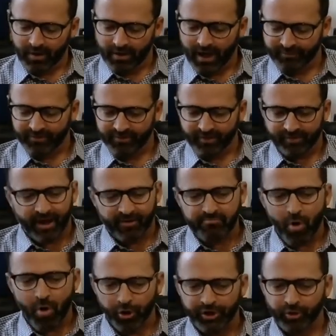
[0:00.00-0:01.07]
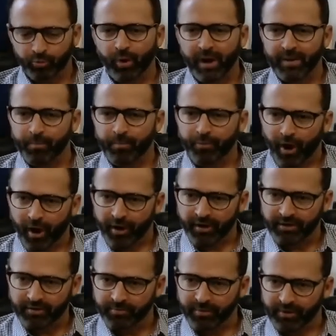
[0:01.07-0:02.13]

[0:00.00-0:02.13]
obviously a lot of market rate product, but